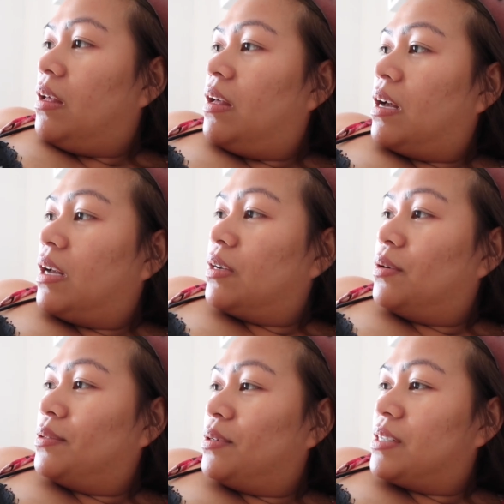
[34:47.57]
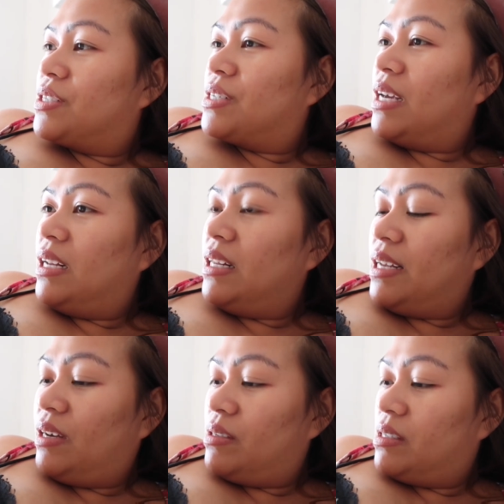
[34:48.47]
I'm gonna go to his channel
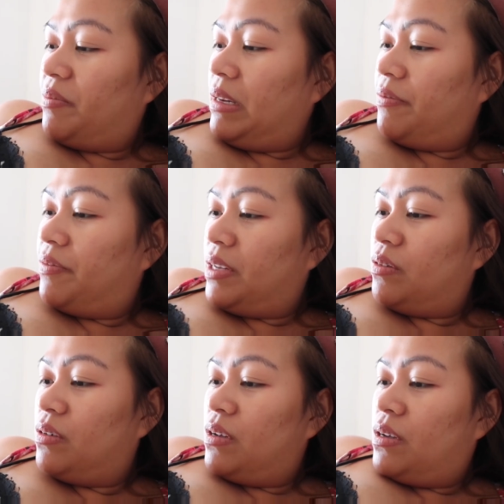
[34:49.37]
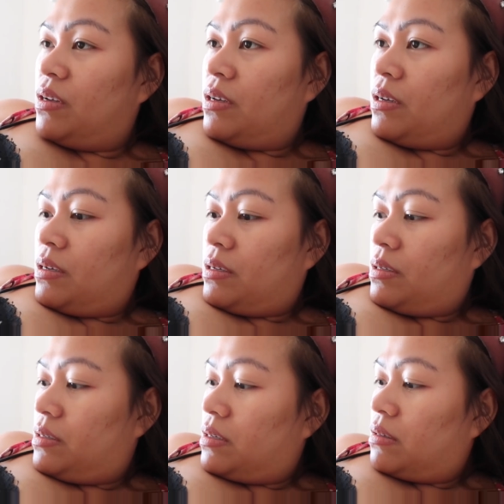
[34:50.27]
now. He's a Filipino
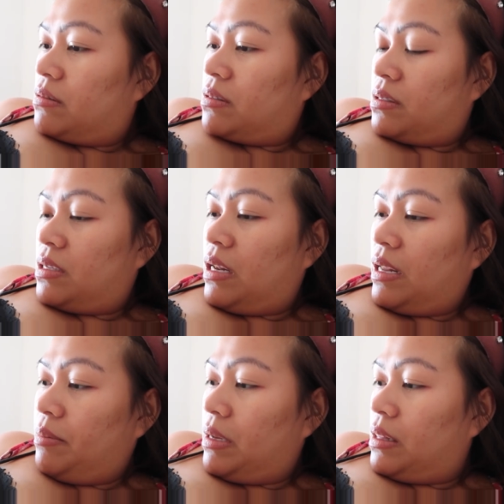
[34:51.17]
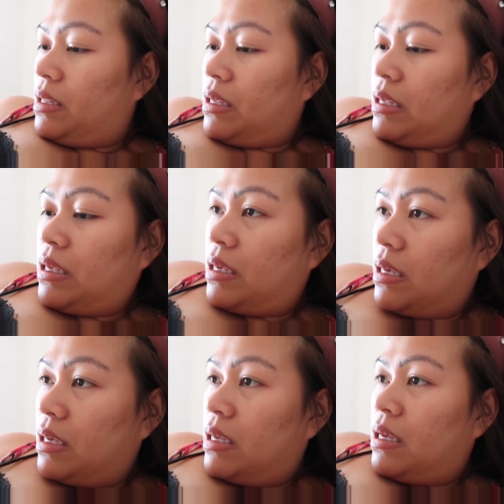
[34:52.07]
celebrity.
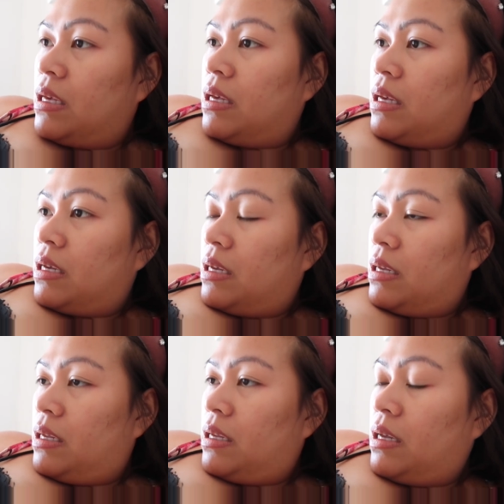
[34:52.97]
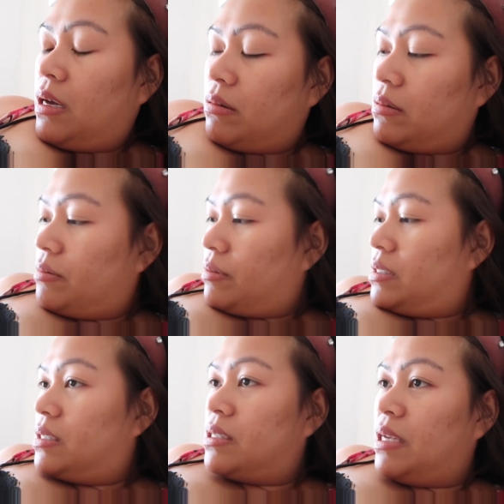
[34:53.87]
What's
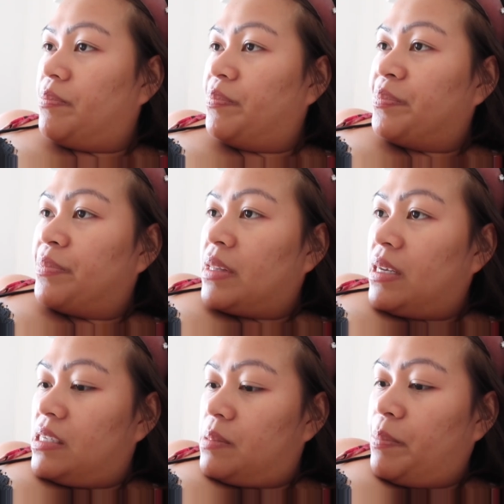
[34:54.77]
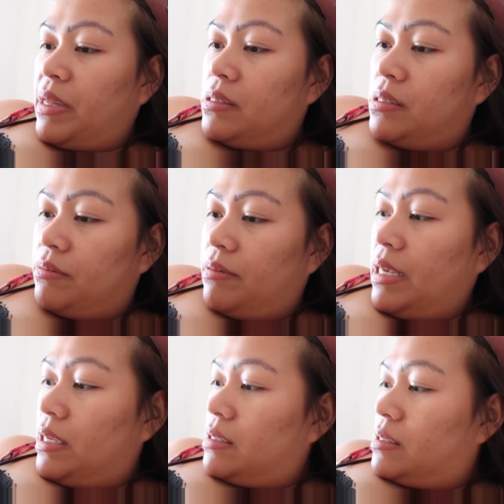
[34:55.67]
his name? Spencer
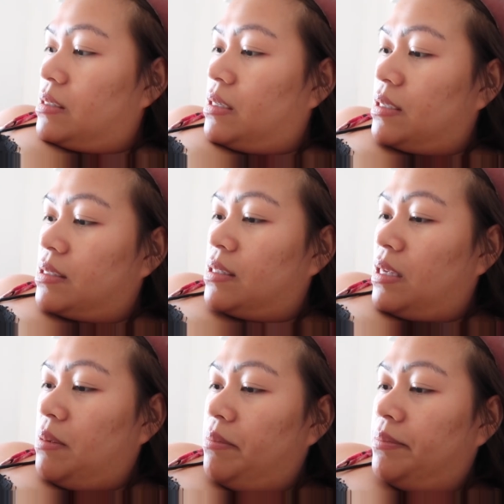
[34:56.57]
Reyes. His name?